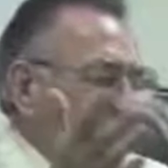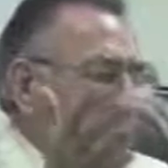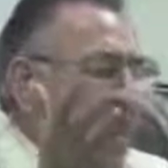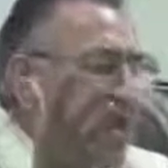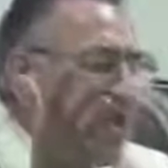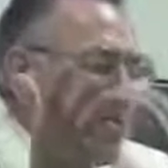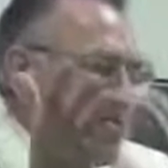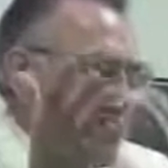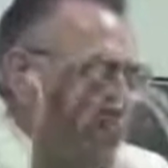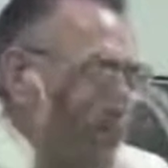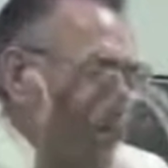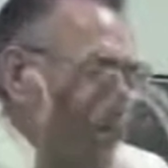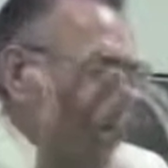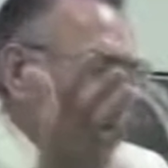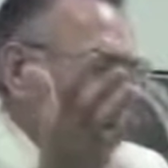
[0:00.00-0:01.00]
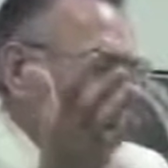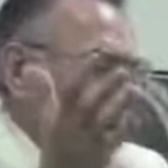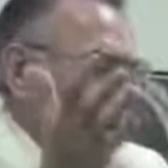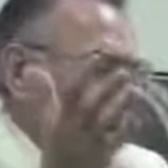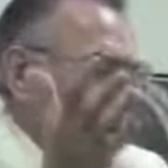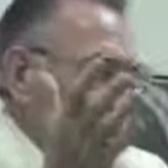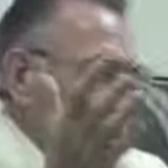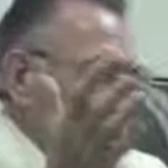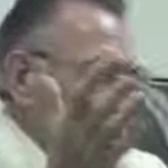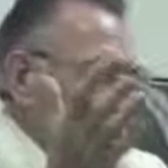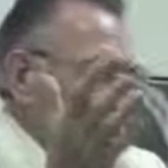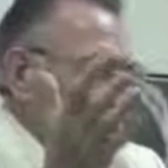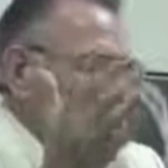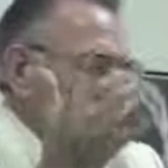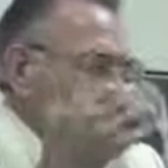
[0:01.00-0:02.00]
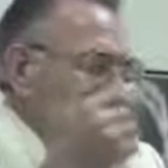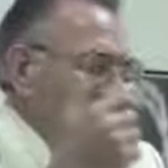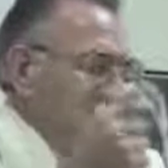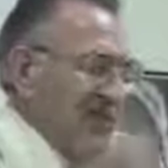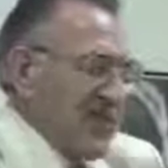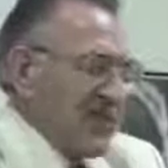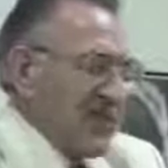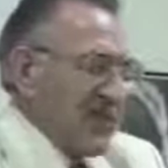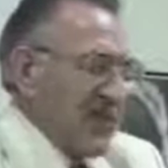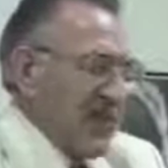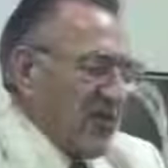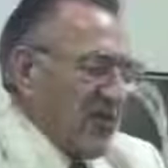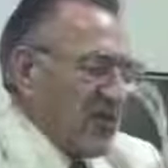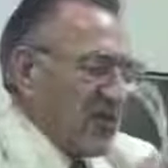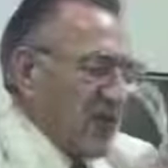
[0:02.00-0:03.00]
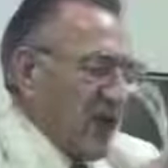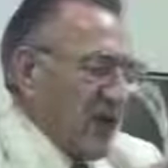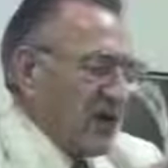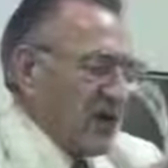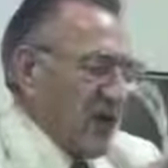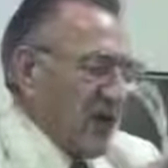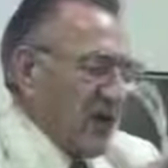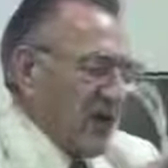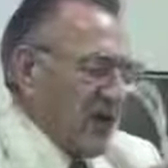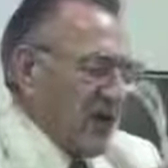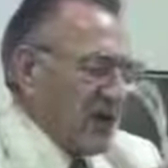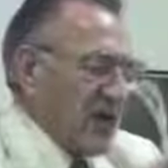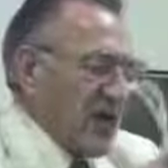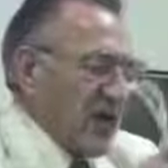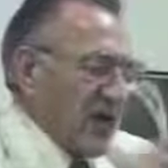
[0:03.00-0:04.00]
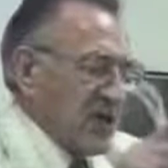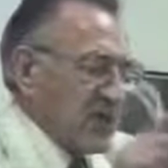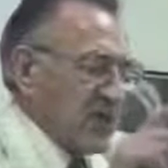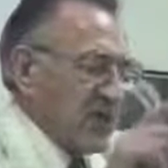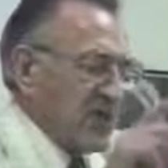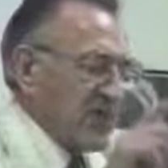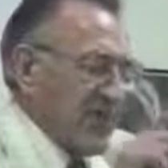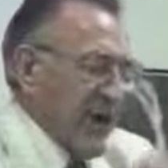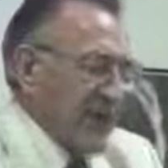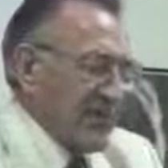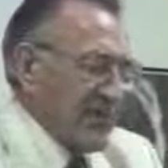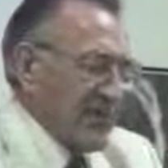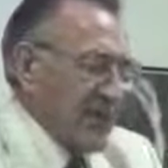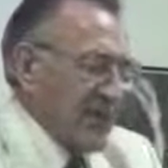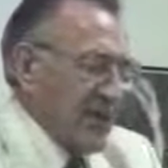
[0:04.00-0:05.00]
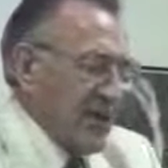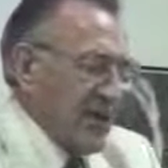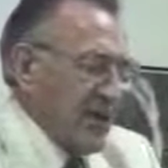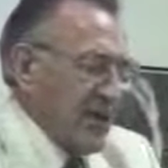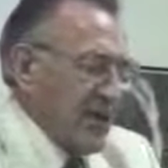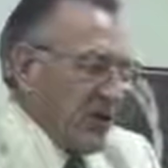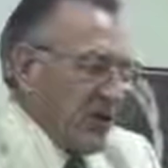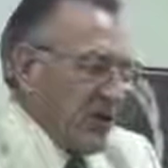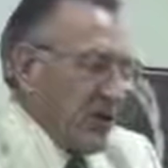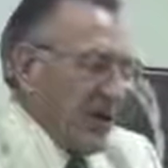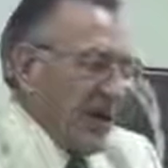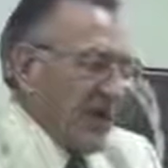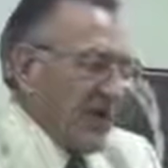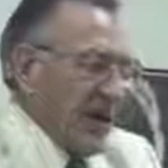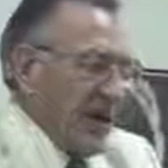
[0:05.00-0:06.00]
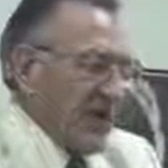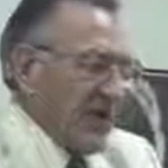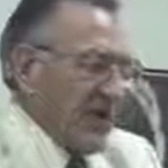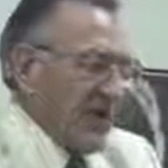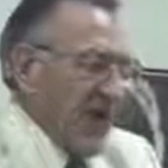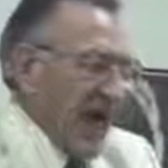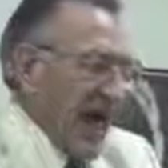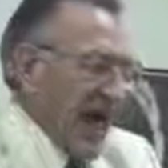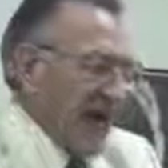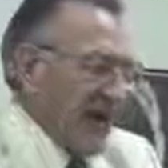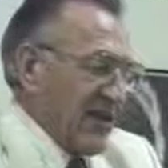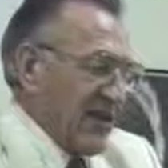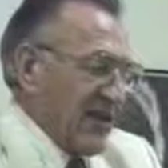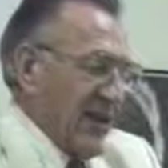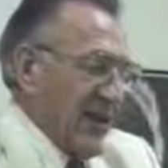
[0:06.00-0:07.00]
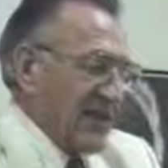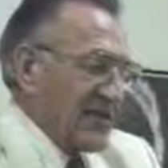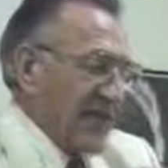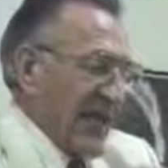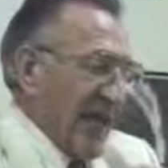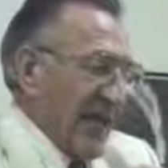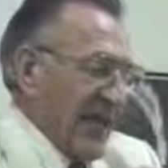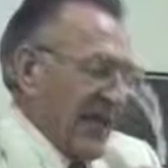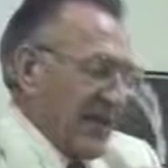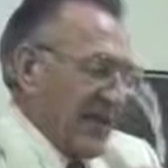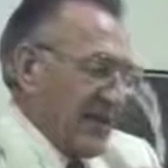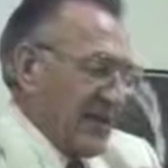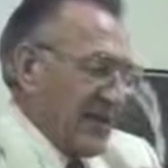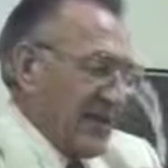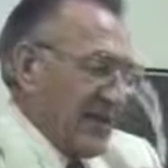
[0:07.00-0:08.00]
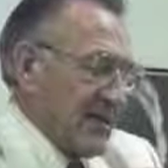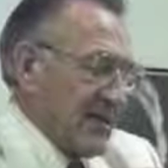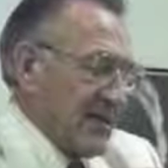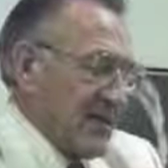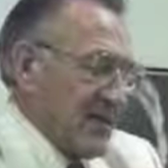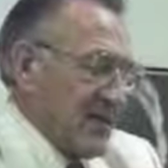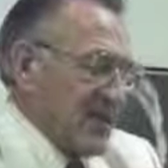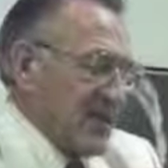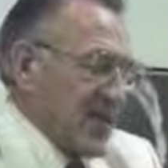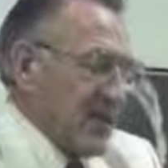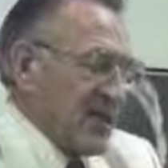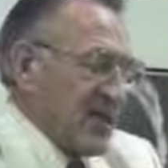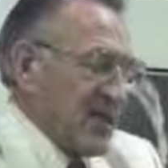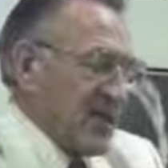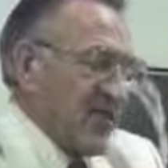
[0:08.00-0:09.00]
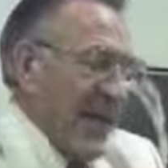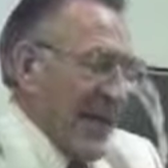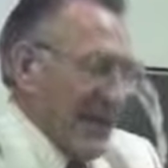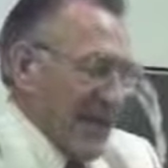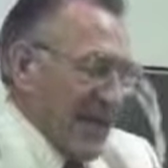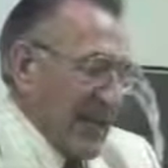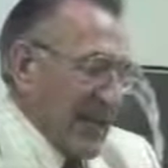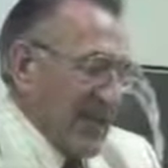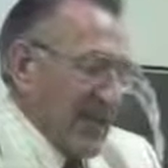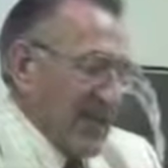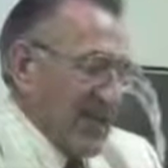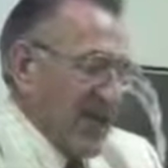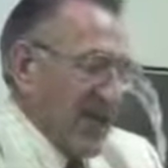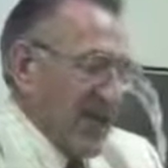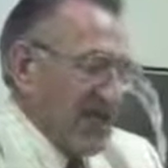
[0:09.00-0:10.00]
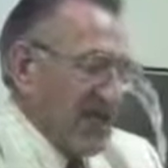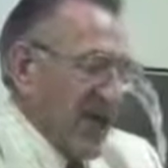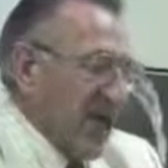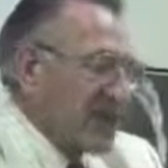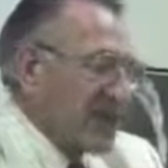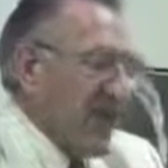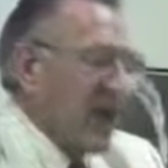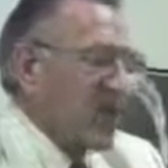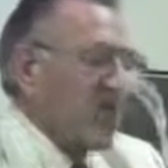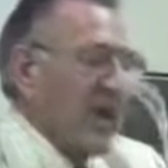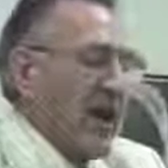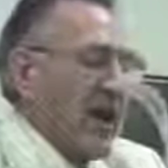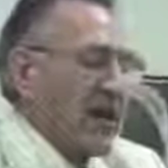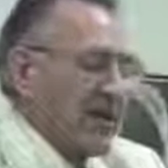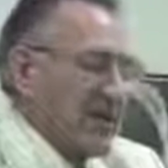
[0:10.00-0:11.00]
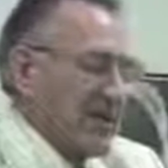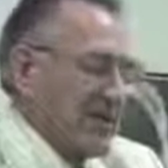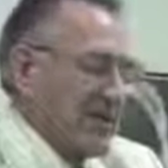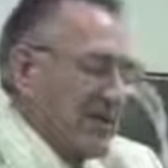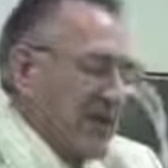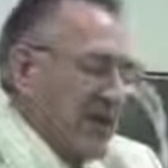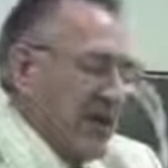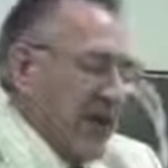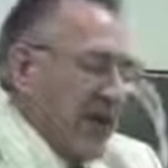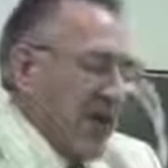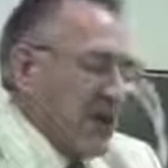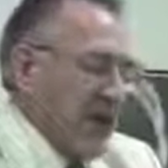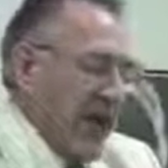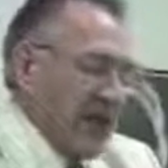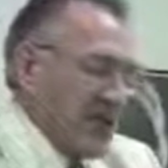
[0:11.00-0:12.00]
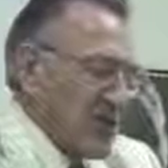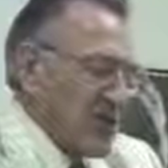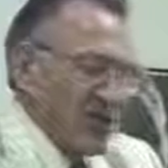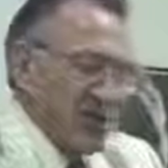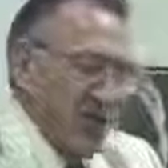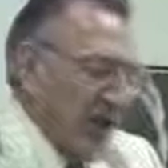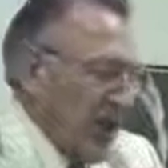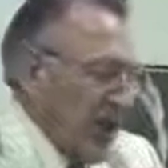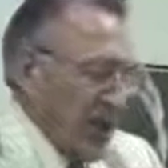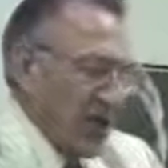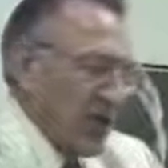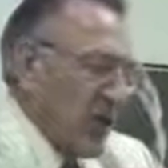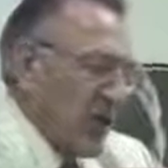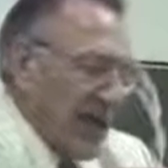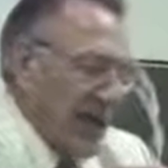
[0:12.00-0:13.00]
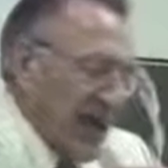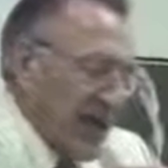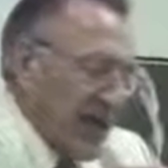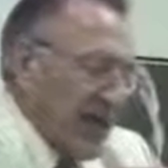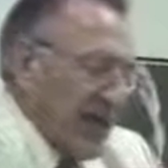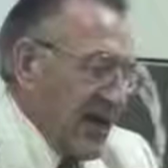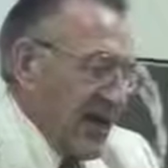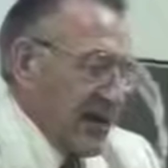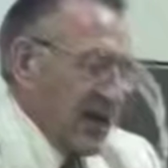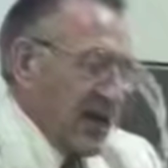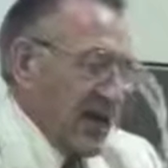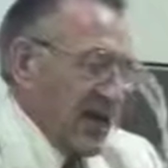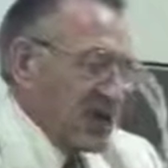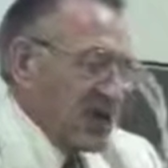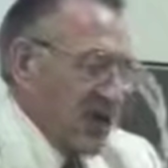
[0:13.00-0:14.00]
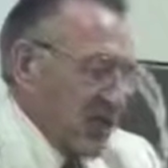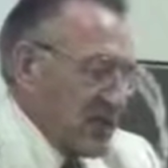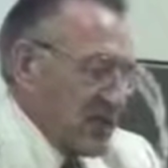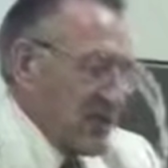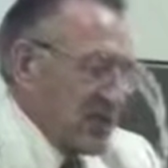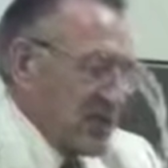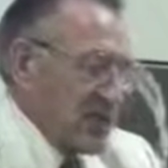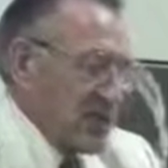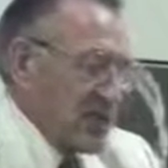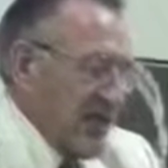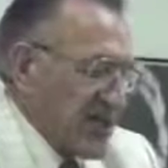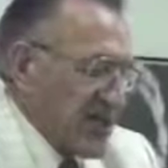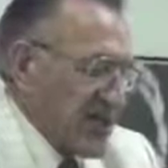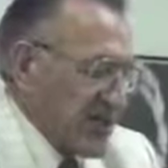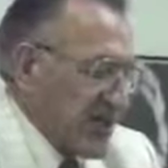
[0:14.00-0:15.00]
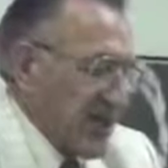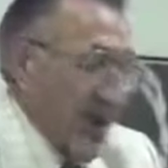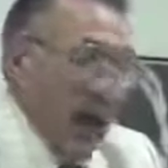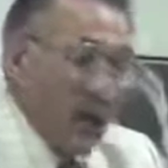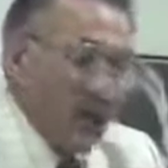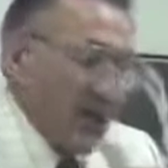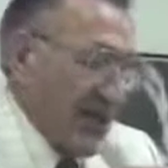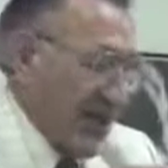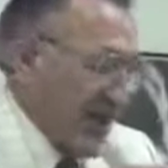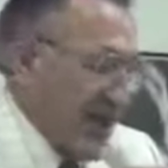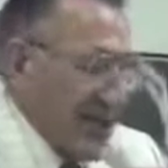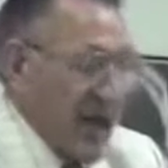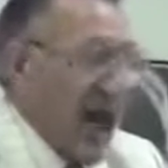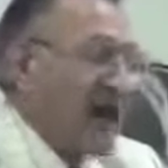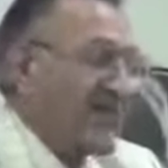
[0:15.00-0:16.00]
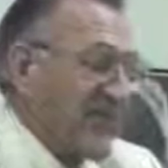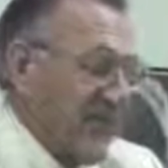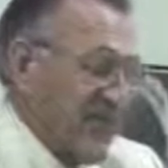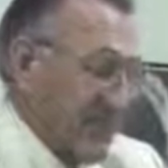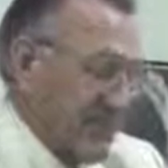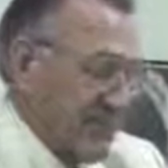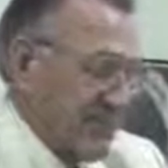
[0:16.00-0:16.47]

they use. If you can convince them then that your drug use is responsible, you may be able to allay their anxiety Drugs are fascinating because they can change our awareness. Occasional snorting of cocaine is in social situations probably not harmful.